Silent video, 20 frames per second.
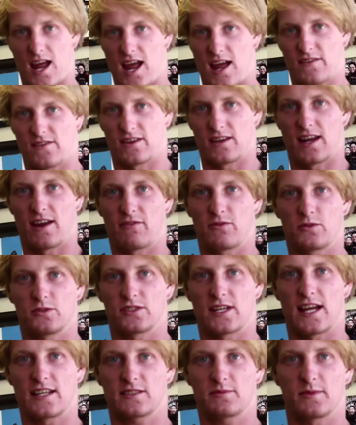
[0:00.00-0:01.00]
I haven't. Everyone
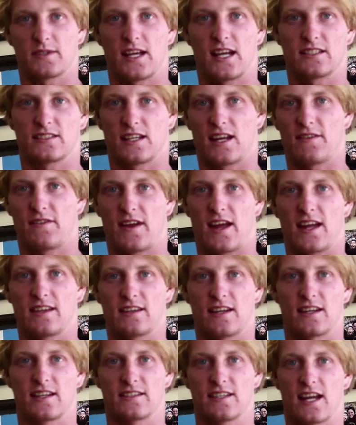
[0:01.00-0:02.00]
was asking me last night if I
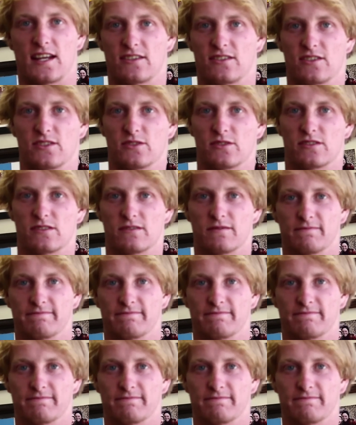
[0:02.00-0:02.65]
had any tattoos.